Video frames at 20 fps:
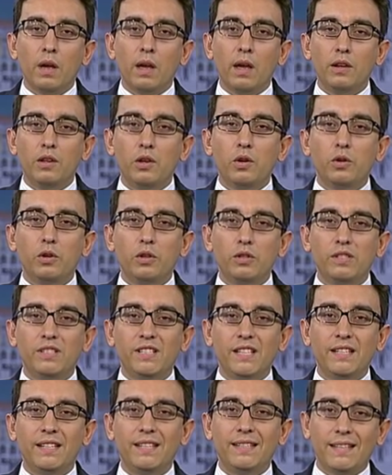And you could
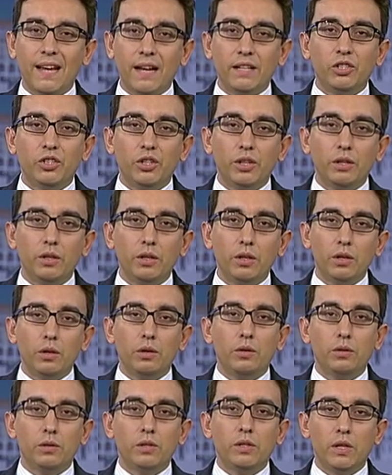see the tension, you
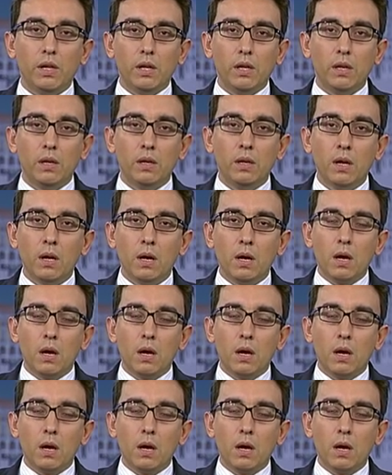could see